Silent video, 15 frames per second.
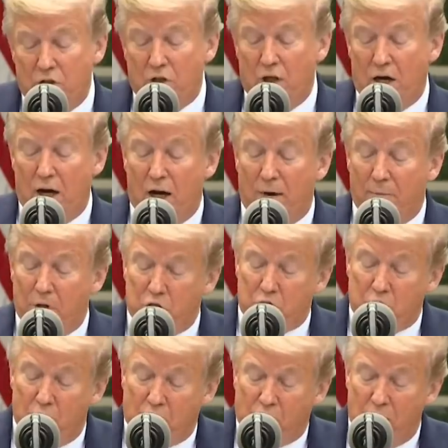Today, I'm
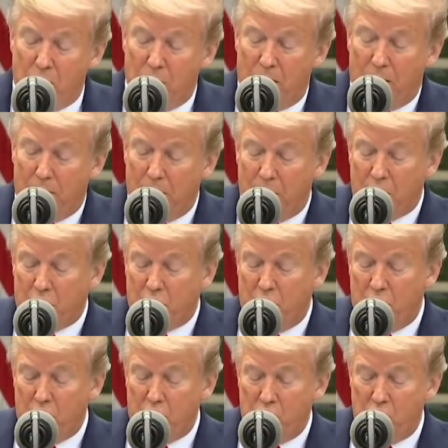instructing my
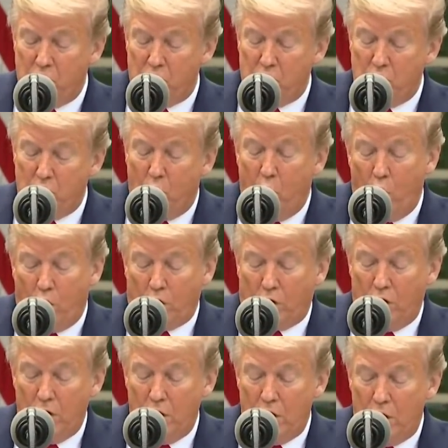administration to halt
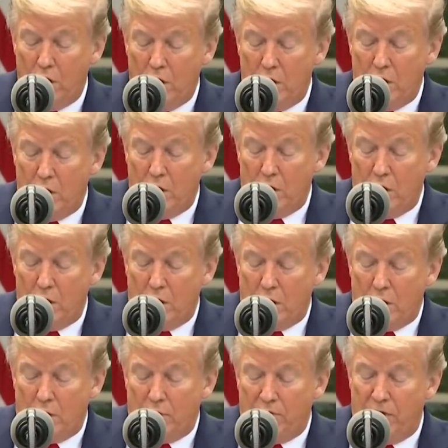
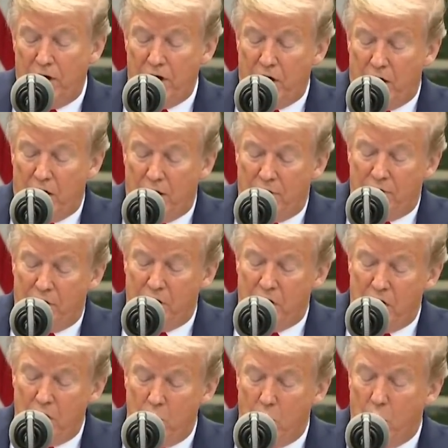funding of
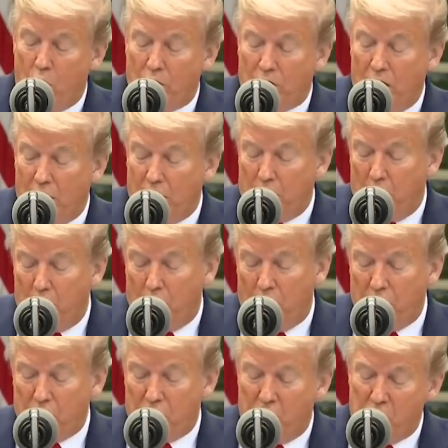the World Health
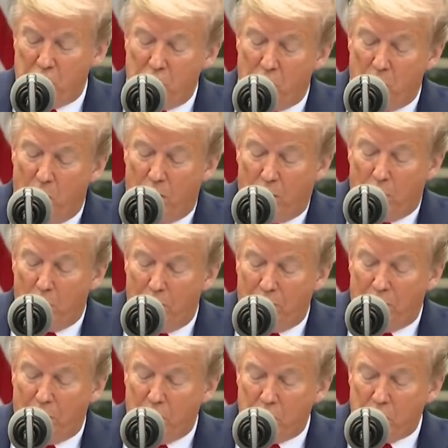Organization while a
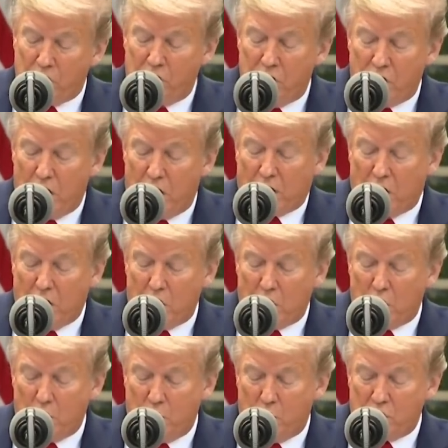review is conducted
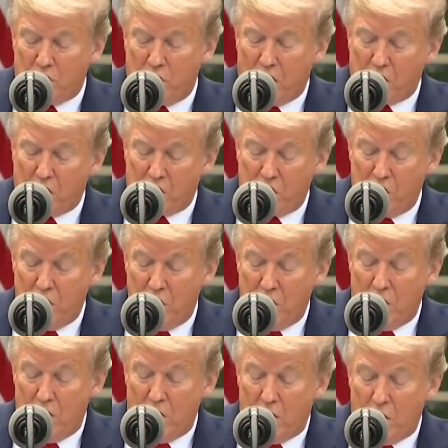to assess
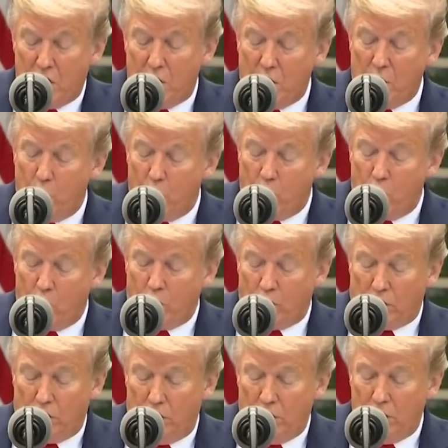the World